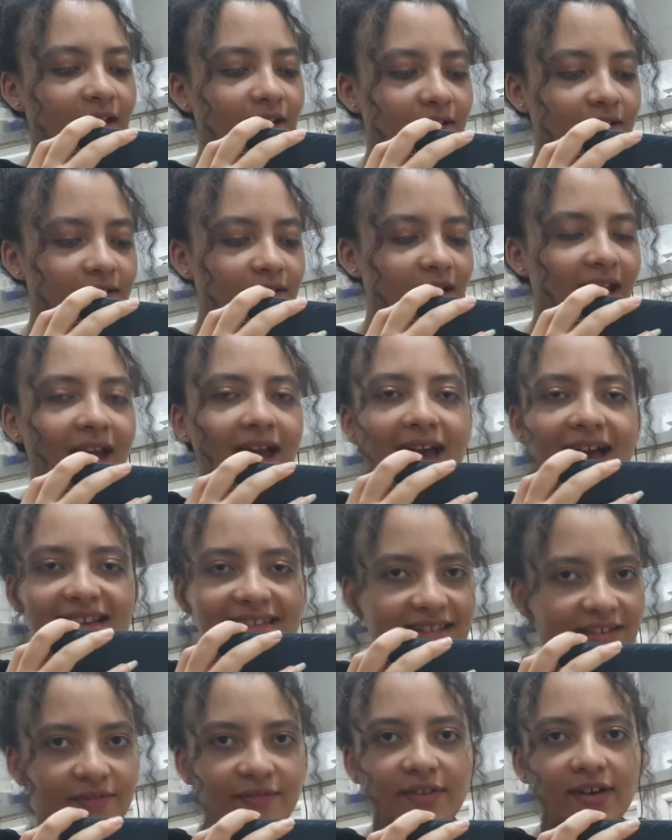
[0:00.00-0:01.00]
the air
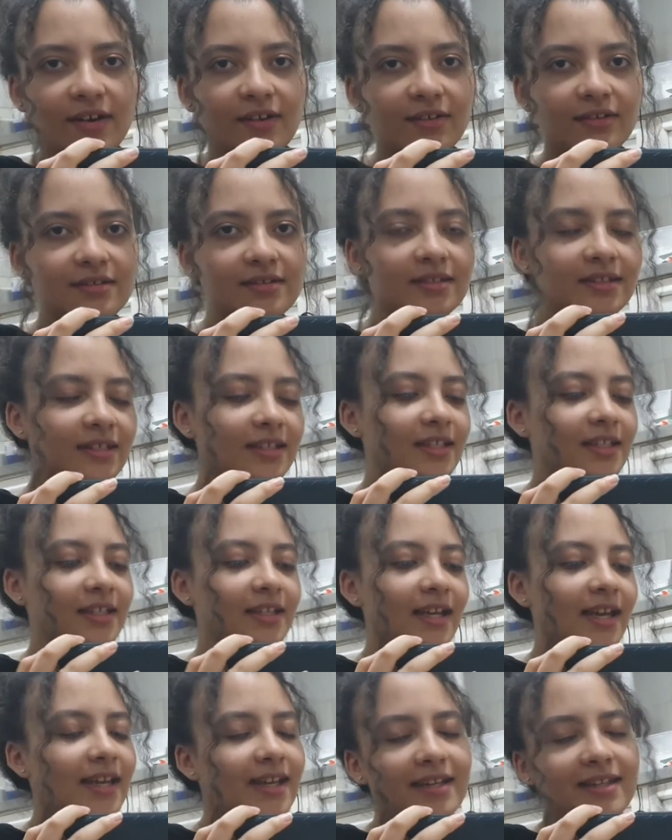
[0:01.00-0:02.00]
as it fell.
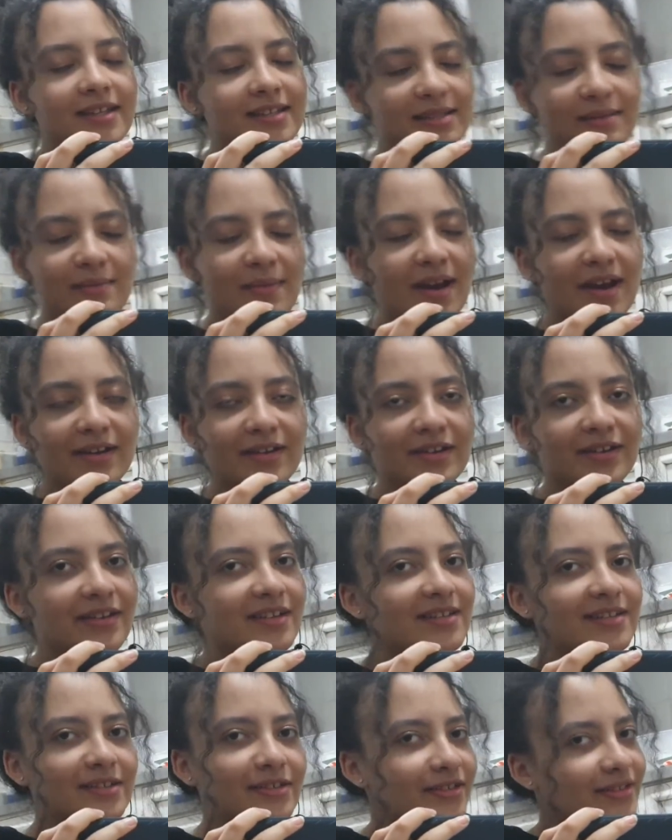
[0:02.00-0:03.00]
It doesn't
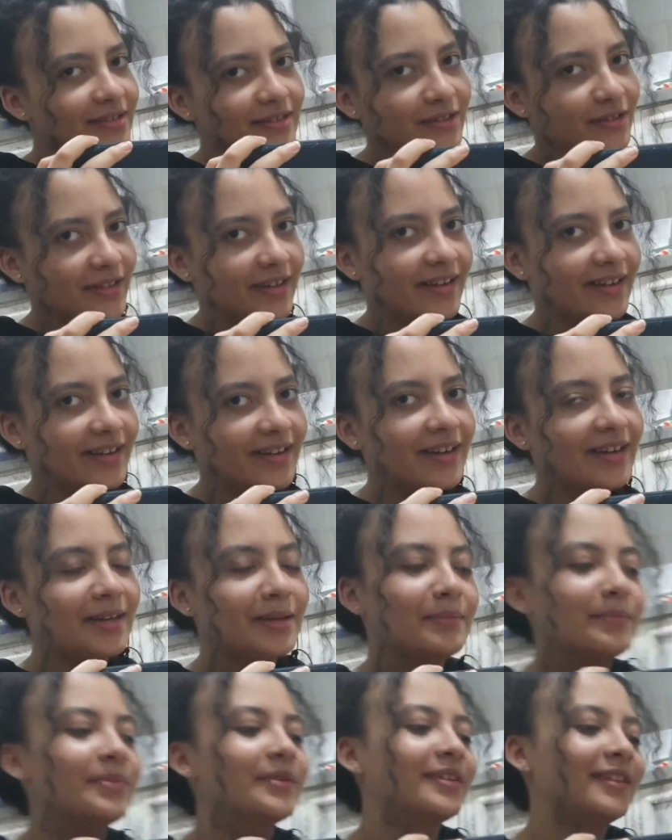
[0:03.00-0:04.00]
matter because you're gonna
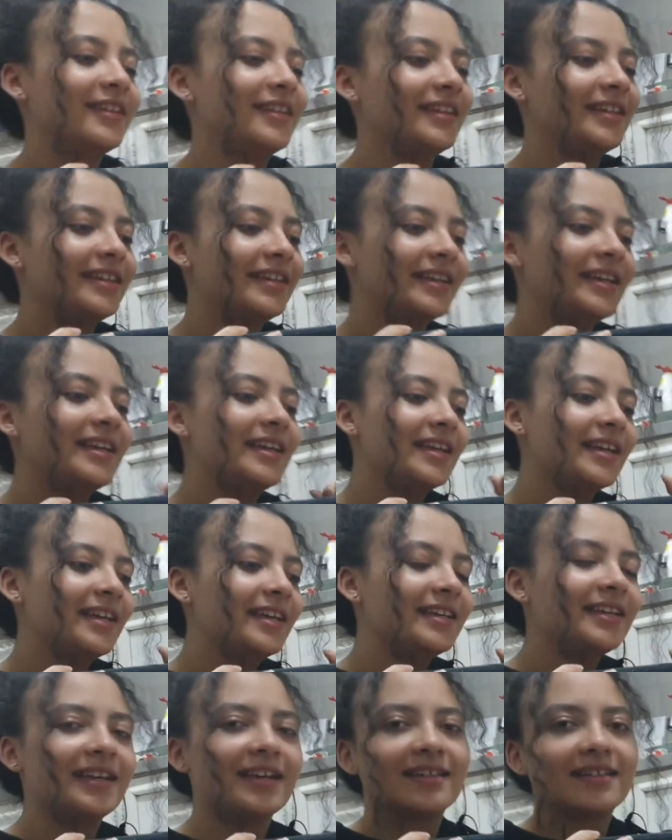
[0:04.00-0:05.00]
cut it, but like,
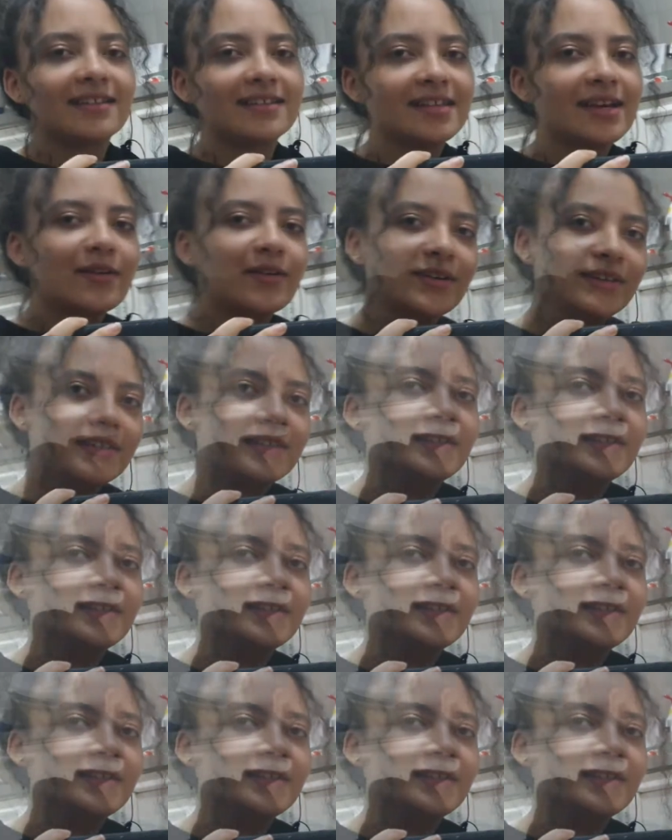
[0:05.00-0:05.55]
yeah, that's how